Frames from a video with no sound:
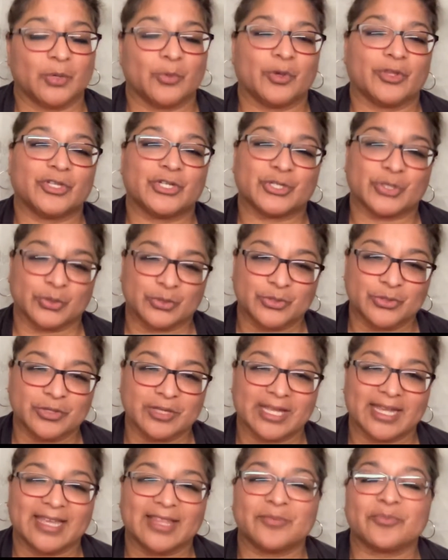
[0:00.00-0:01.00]
with
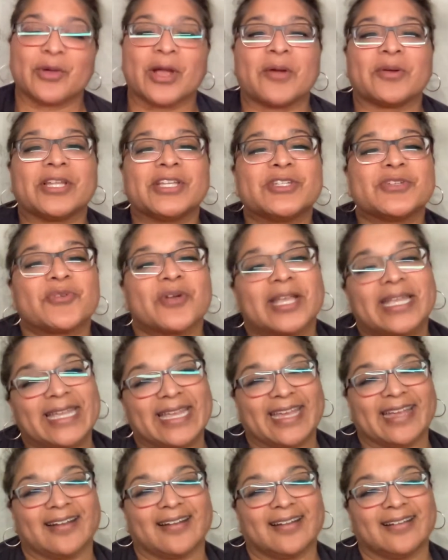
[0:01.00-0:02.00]
shoulder-length brownish-gray
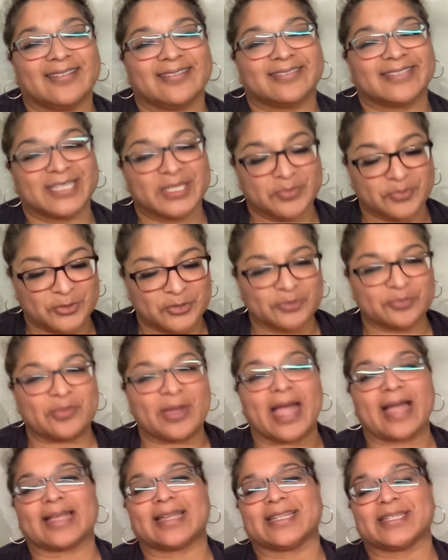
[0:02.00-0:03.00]
hair that's pulled
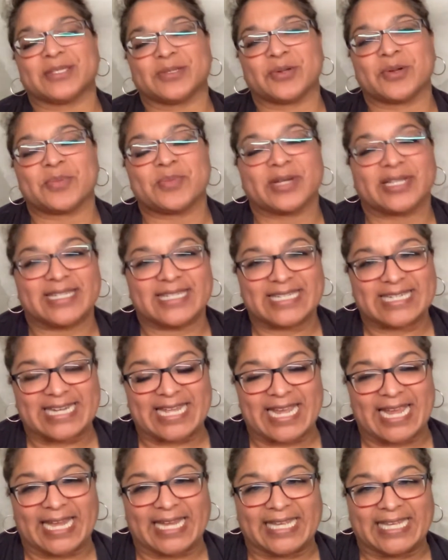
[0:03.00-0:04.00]
back into a bun
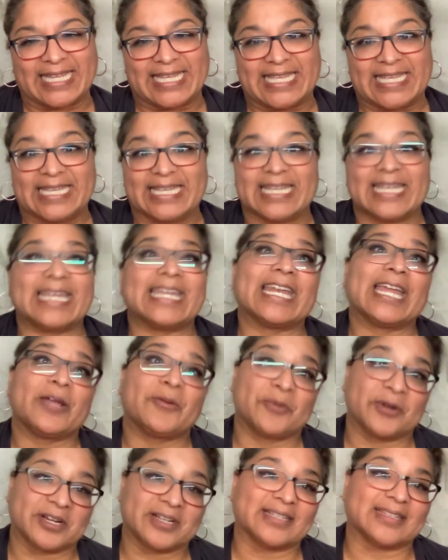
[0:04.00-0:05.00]
today, and I
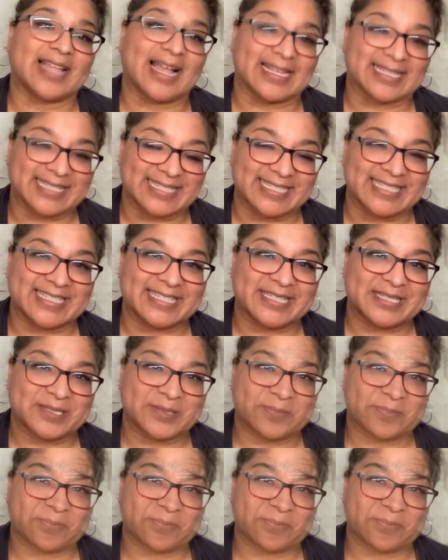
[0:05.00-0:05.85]
wear glasses.